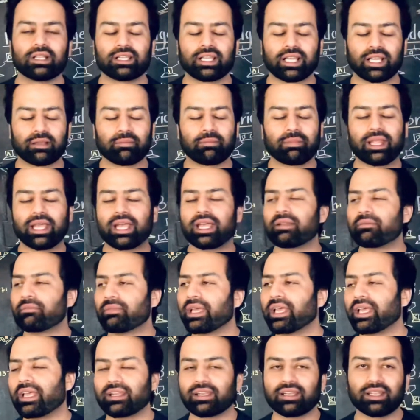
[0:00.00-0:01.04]
a blind
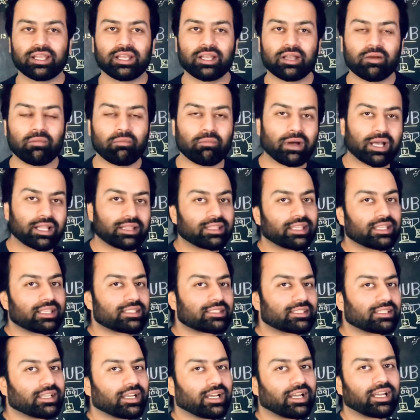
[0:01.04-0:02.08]
man, but this
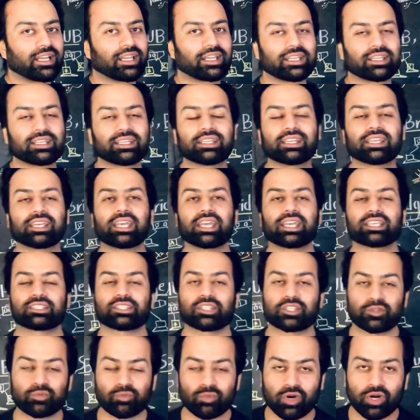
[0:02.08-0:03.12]
guy is a
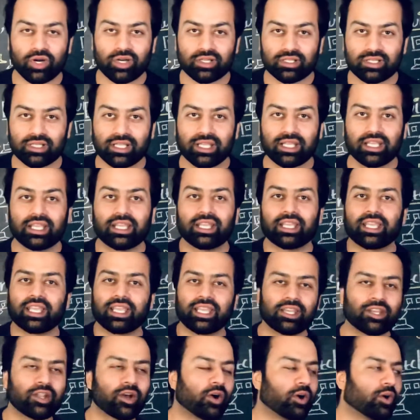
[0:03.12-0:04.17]
smart. He
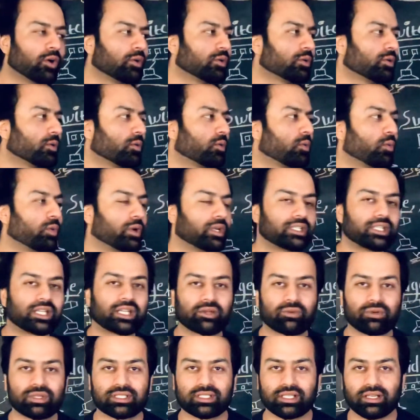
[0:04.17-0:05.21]
know where the
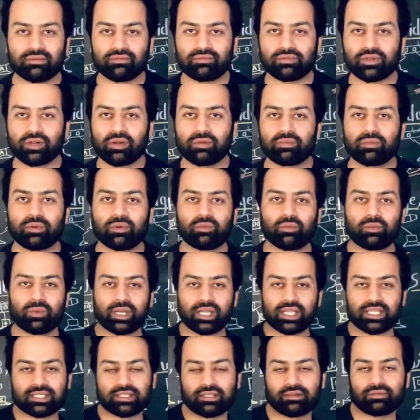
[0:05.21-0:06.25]
requests come from, where
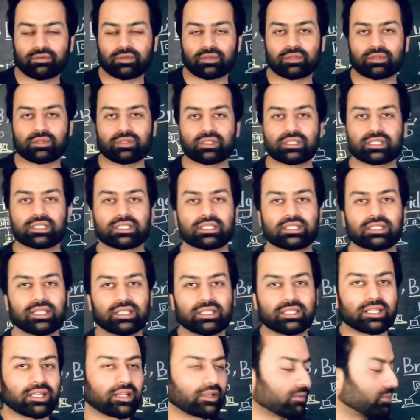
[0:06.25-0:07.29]
he's supposed to send
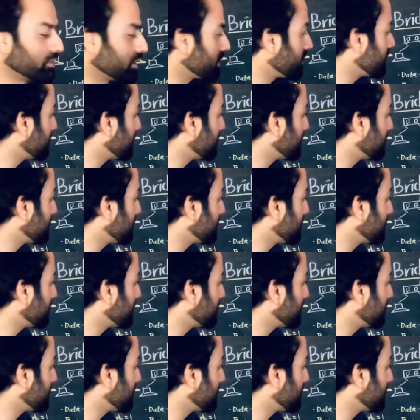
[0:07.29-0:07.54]
the request.